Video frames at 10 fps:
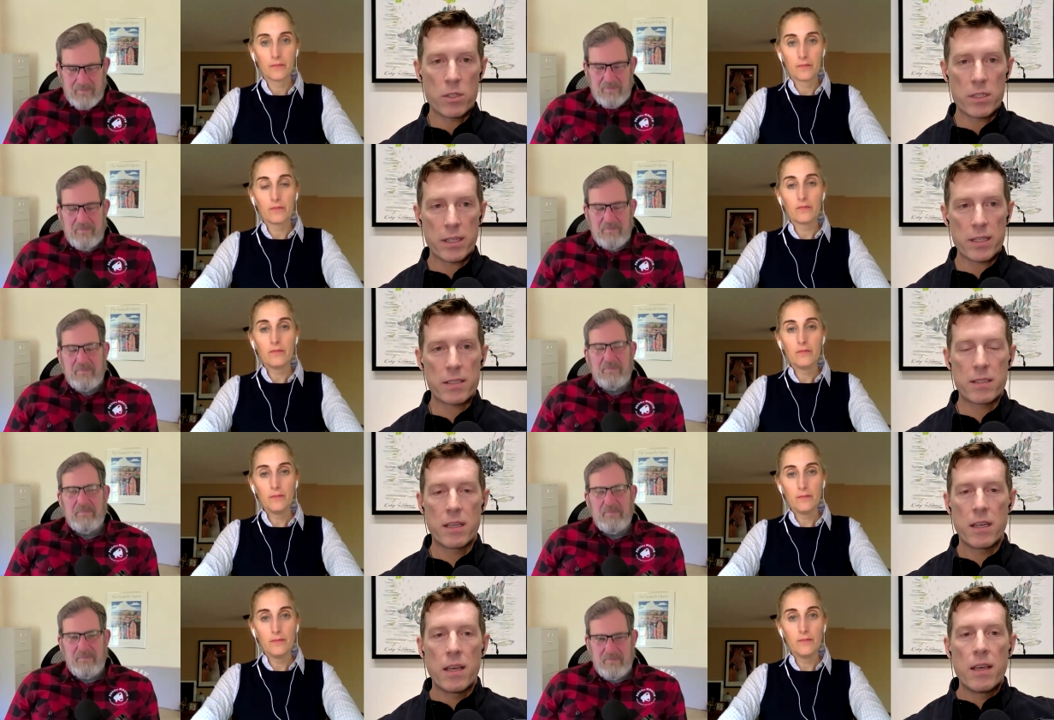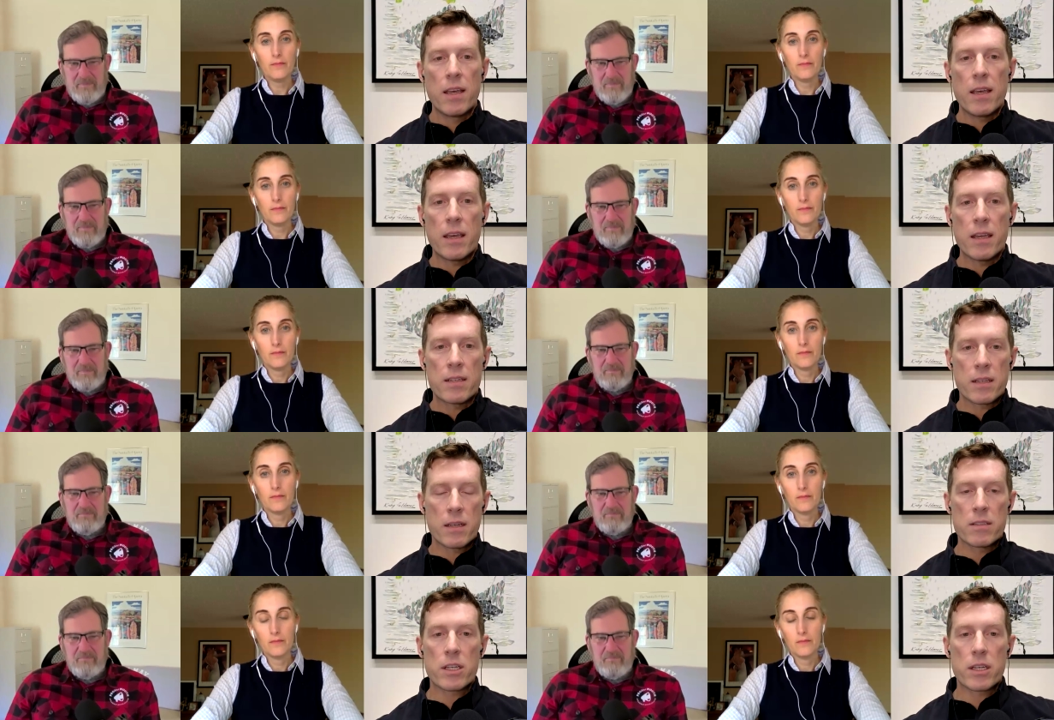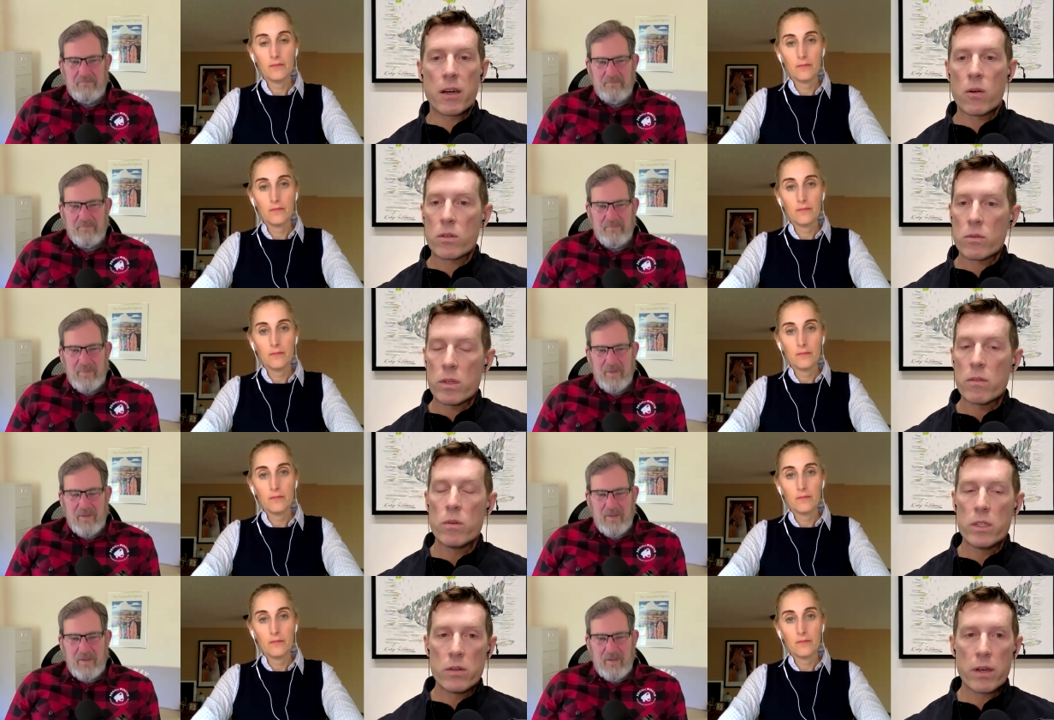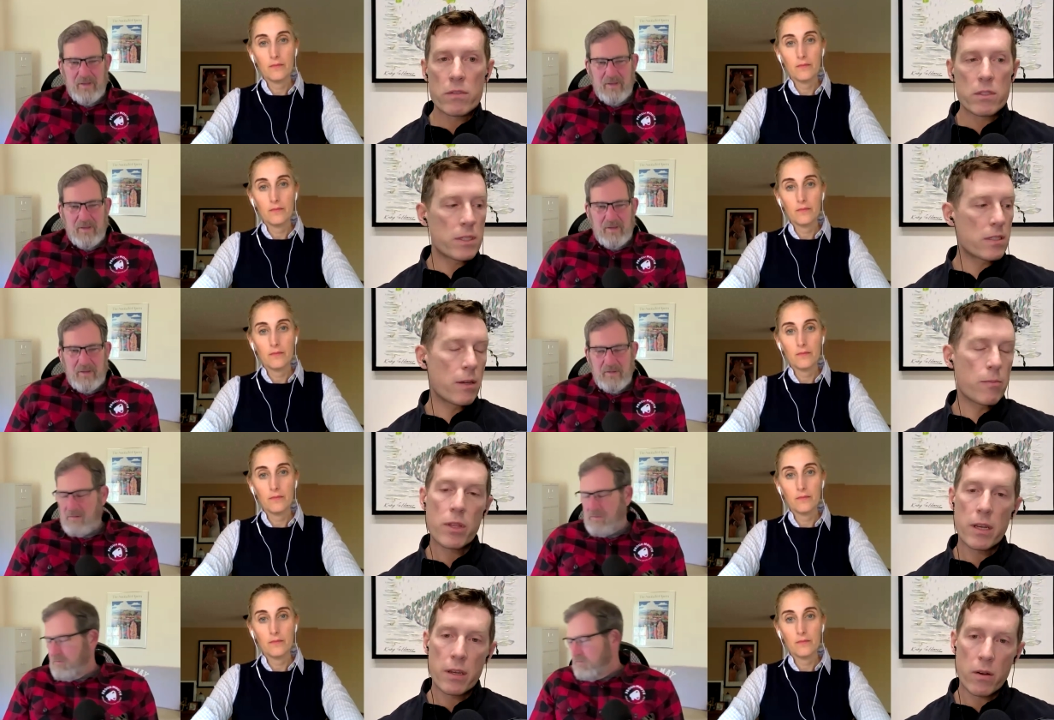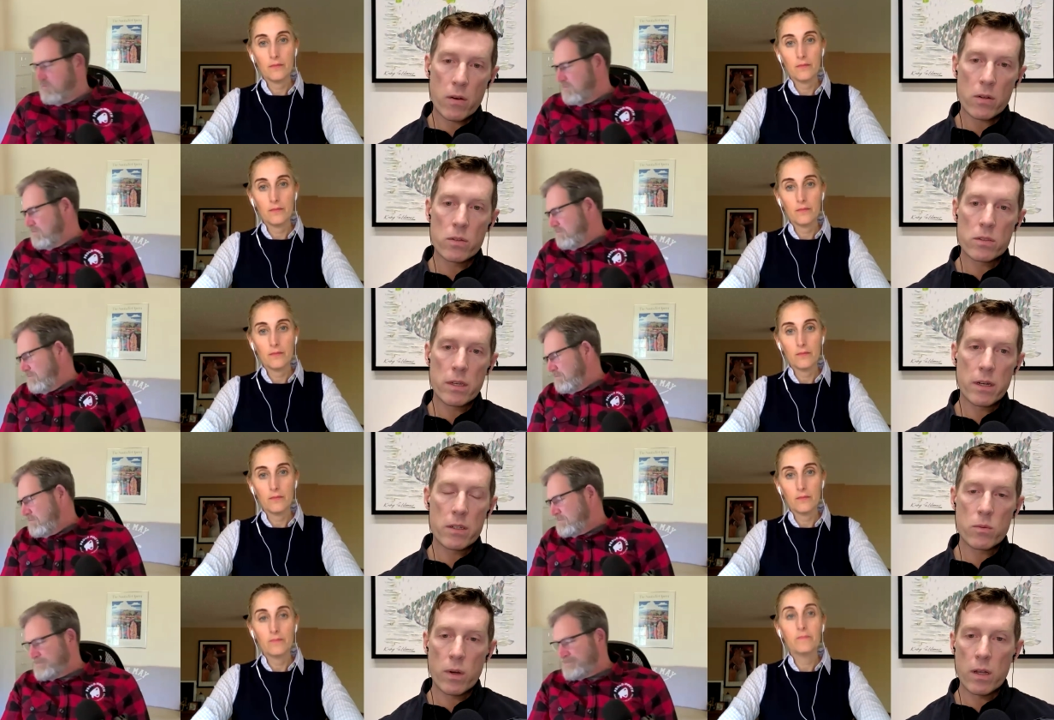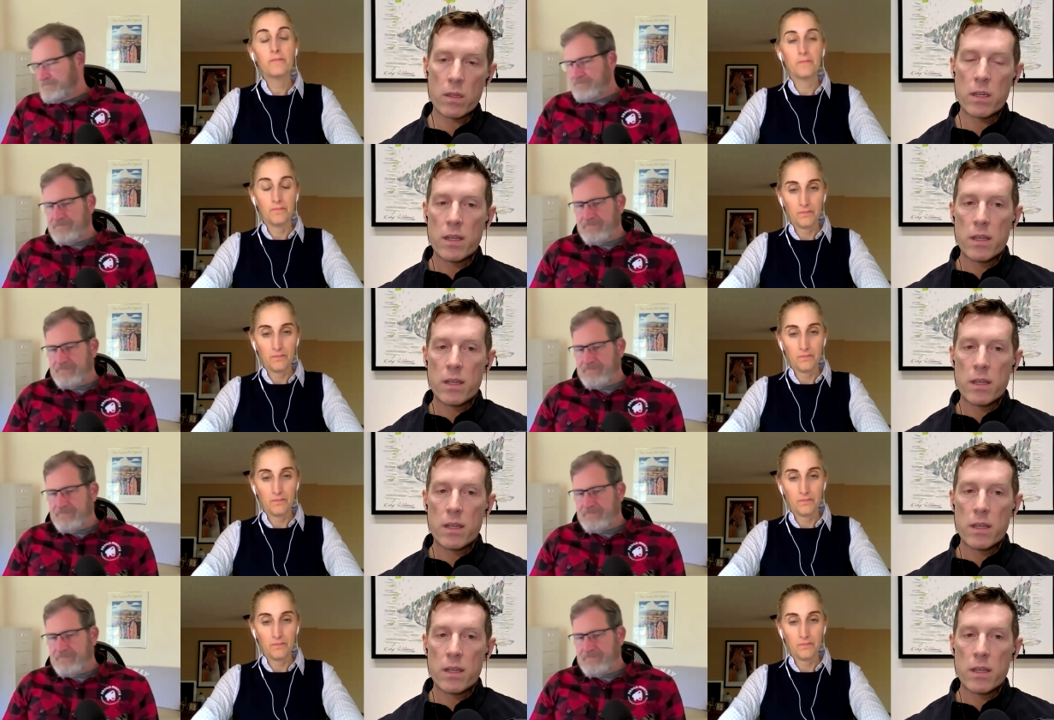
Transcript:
Speaker 1: six, and uh, check out. We we do have some estate planning articles there as well.